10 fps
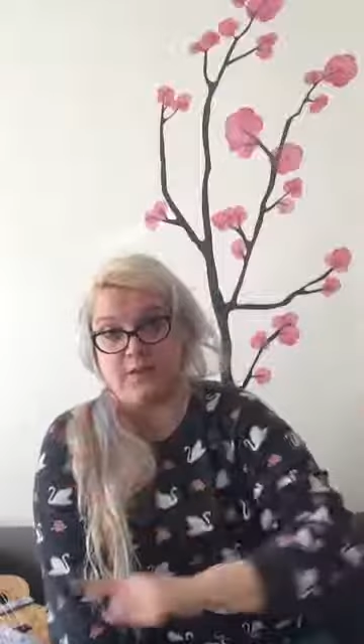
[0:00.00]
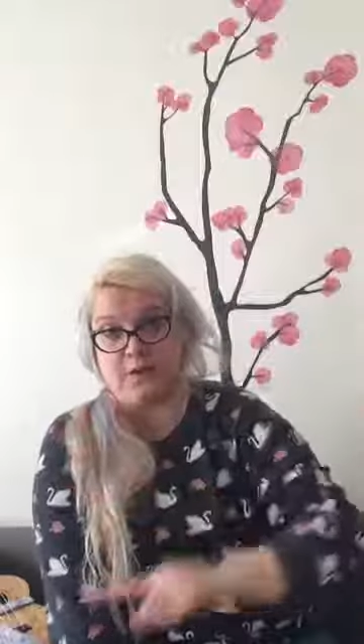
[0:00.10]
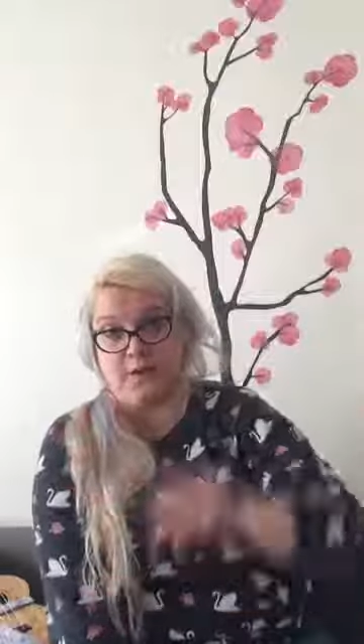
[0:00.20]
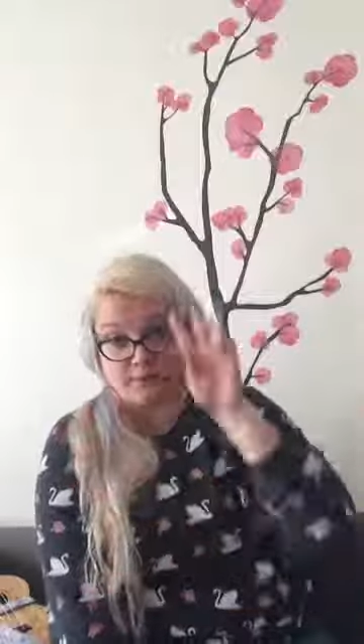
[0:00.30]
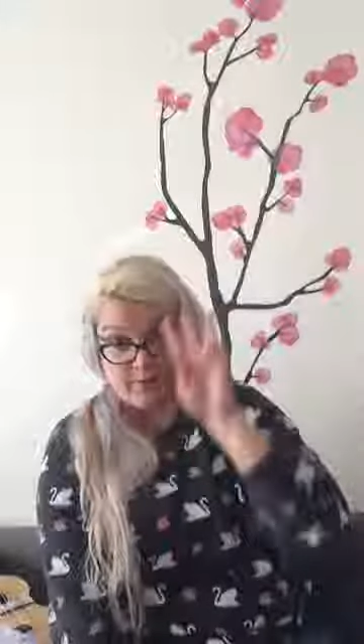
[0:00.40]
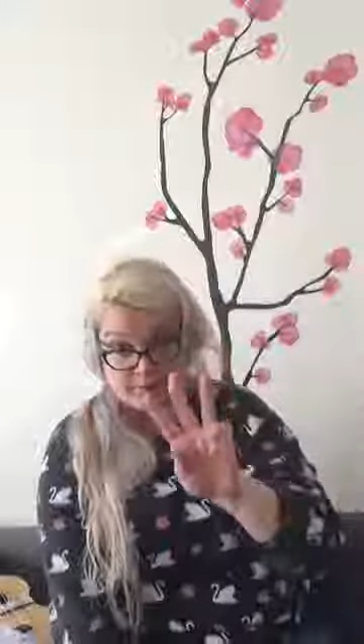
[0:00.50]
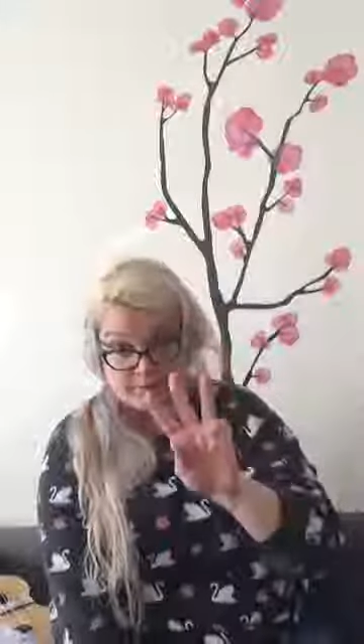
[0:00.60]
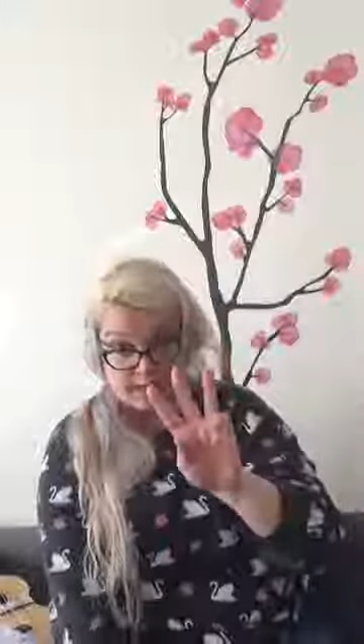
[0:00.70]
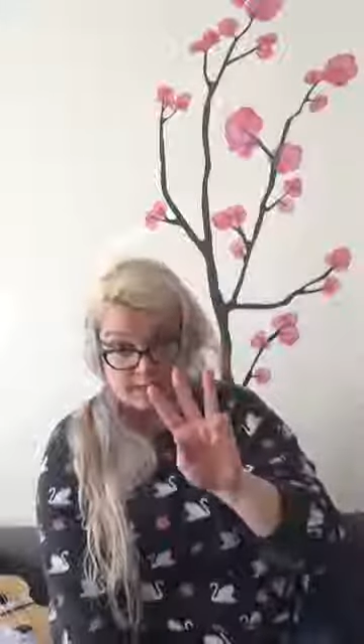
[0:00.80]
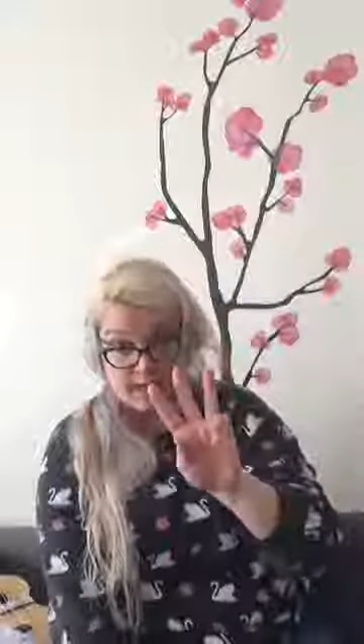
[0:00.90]
If you have three
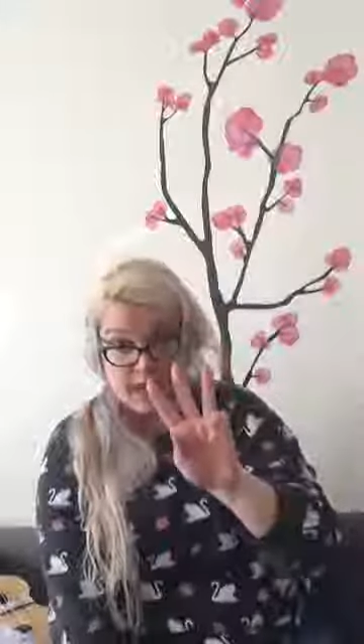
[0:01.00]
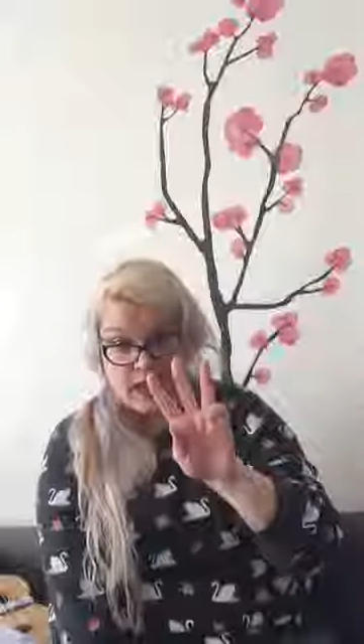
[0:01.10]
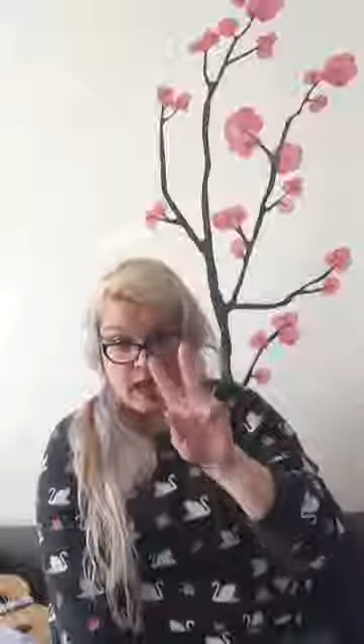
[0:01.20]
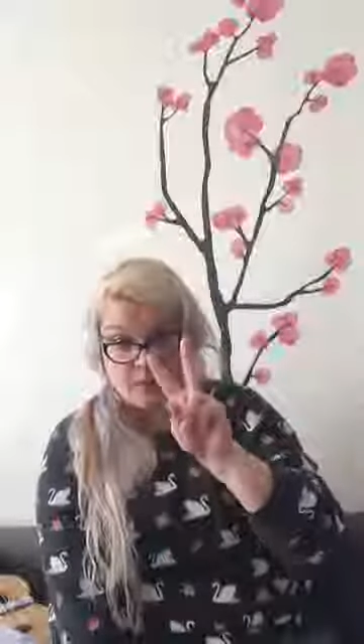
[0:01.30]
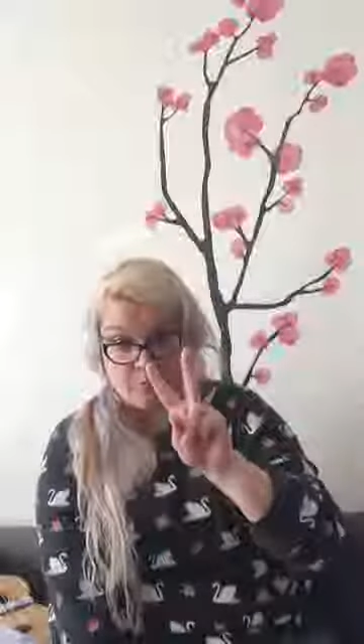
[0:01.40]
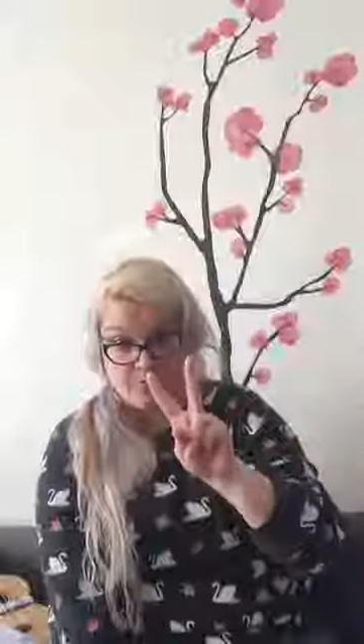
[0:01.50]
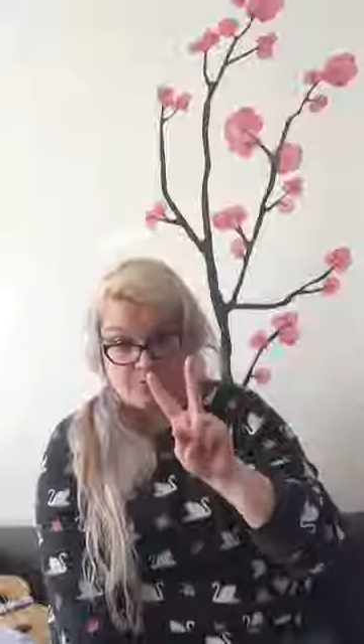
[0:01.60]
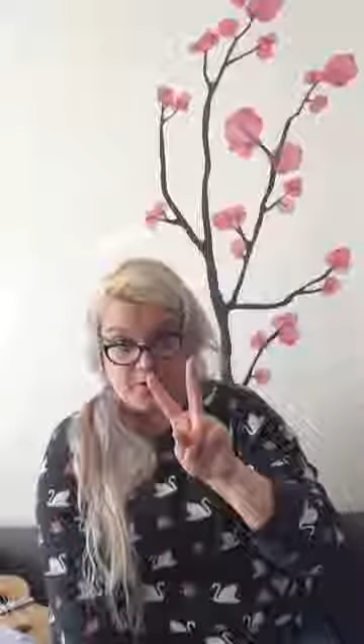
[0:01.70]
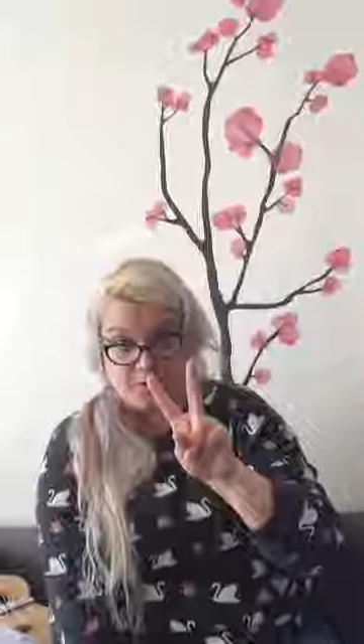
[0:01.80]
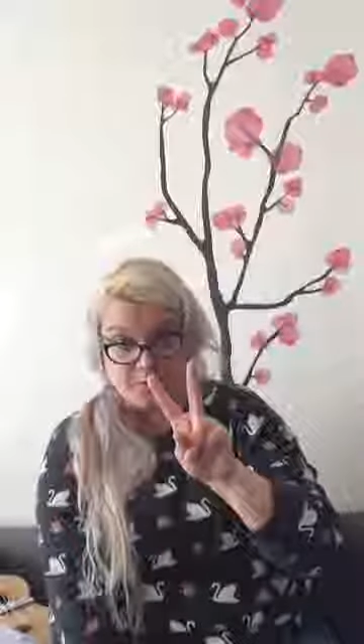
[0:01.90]
and one
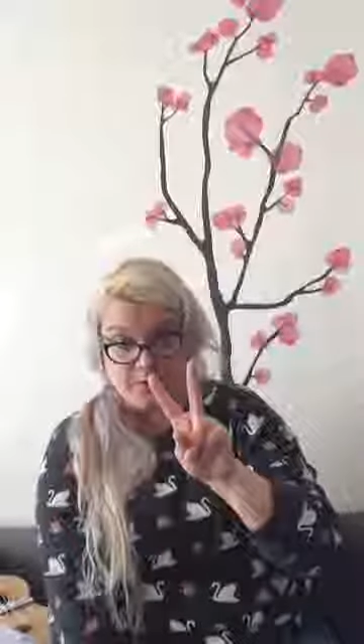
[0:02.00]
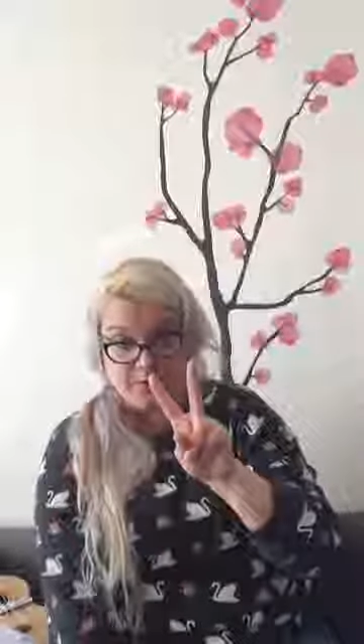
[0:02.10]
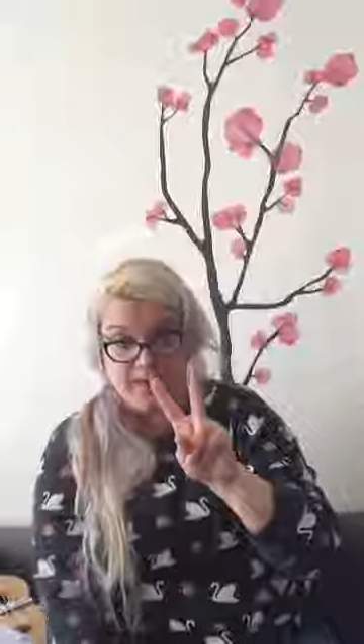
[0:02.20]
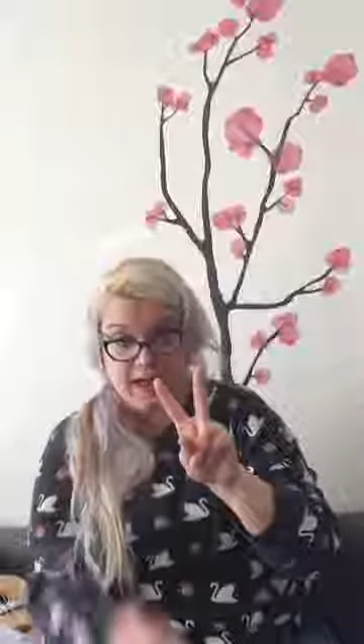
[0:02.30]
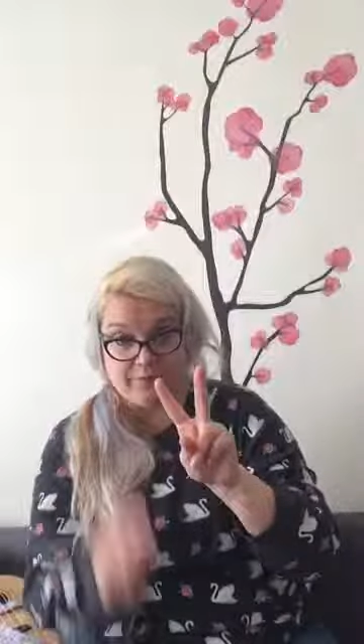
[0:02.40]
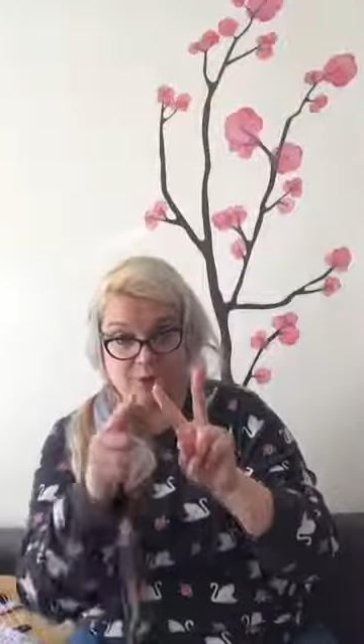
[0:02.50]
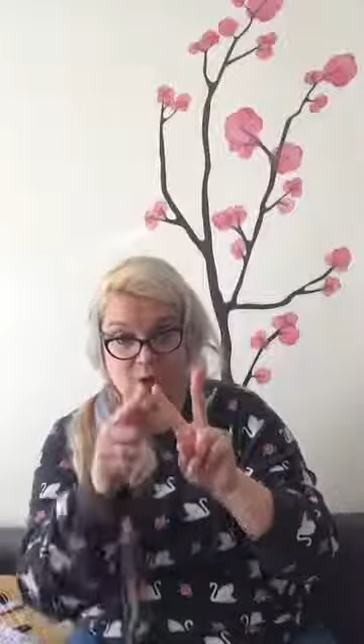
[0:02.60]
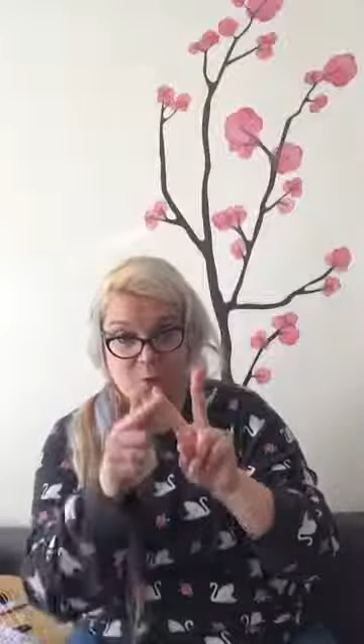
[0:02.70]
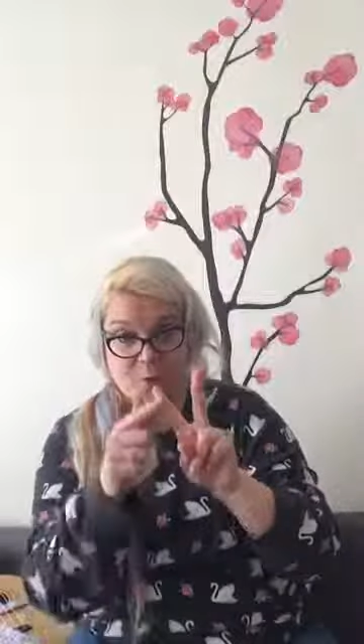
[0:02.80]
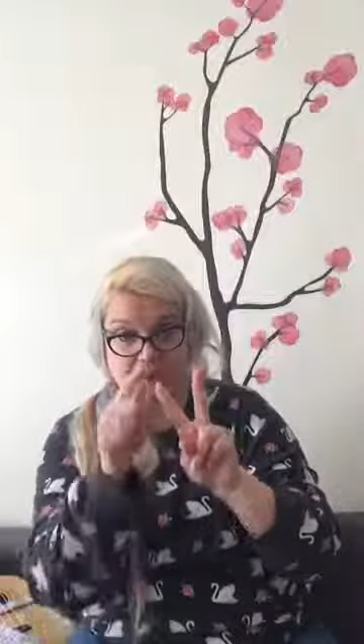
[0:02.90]
falls, what do you have? One,